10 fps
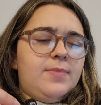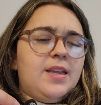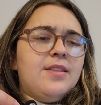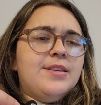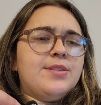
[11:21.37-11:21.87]

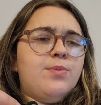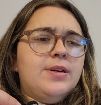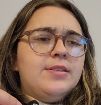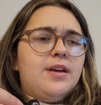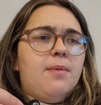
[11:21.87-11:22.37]
This
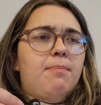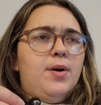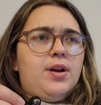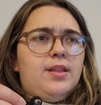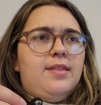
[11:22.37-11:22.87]
was a
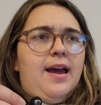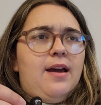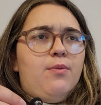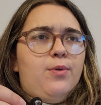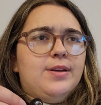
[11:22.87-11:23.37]
book
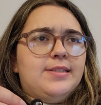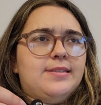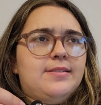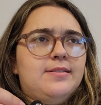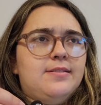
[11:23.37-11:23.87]
that
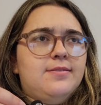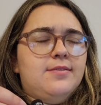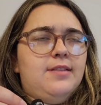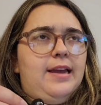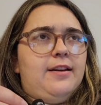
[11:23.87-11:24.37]
was
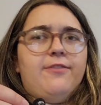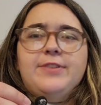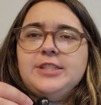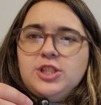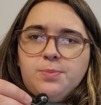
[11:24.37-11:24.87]
like a
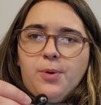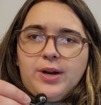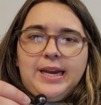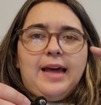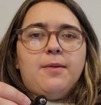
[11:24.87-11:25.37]
vintage
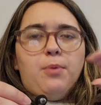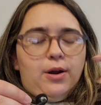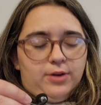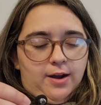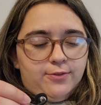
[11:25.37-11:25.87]
book and had a
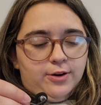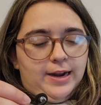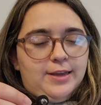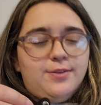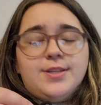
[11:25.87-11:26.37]
brown cover, and
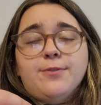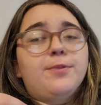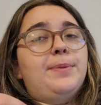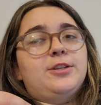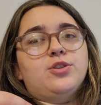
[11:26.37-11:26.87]
I used it for
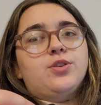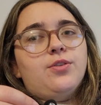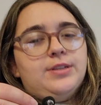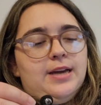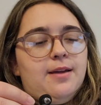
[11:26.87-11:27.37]
pictures all
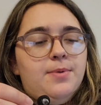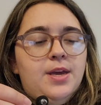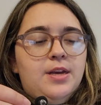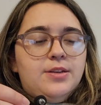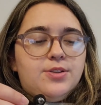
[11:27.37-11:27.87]
the time.
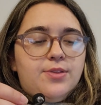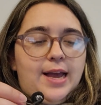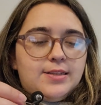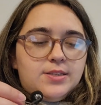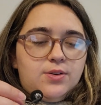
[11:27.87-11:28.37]
So
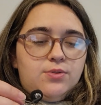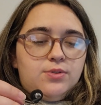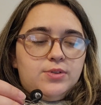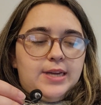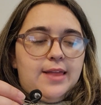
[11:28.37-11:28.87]
that
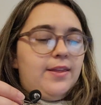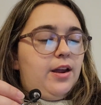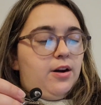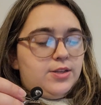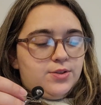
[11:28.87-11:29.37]
sold, and then
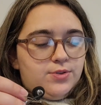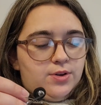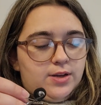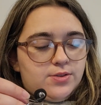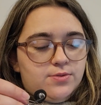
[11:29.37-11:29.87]
I also
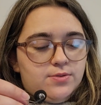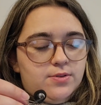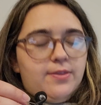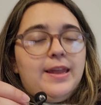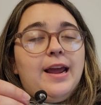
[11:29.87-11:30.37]

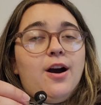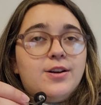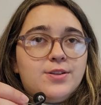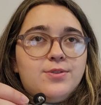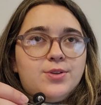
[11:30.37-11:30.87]

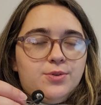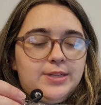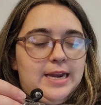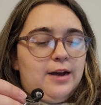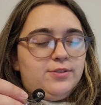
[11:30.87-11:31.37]

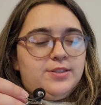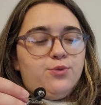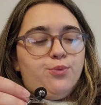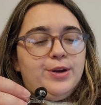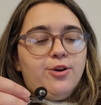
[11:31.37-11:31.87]
sold an
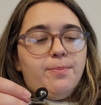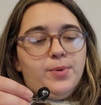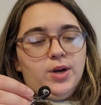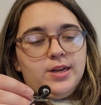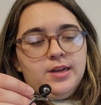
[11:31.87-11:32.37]
Elson Reader
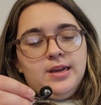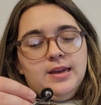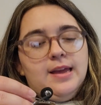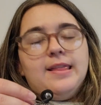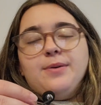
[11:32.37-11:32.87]
book,
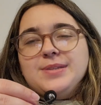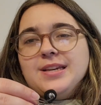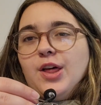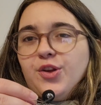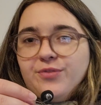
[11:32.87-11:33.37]
and that was
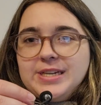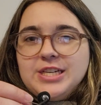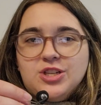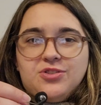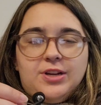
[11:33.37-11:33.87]
another
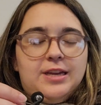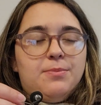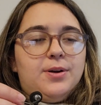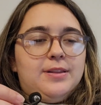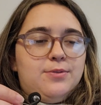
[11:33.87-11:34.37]
vintage looking
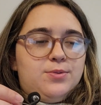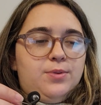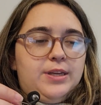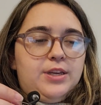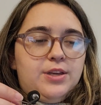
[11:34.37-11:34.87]
book that was
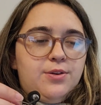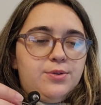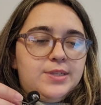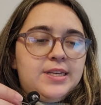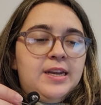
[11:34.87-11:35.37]
really
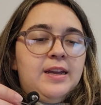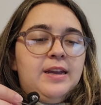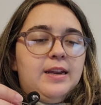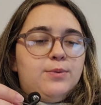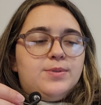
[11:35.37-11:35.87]
cute,
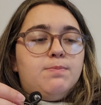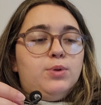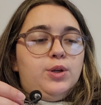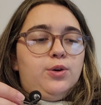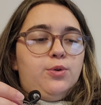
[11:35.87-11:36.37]
and it was
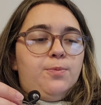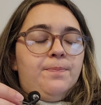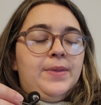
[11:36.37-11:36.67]
blue.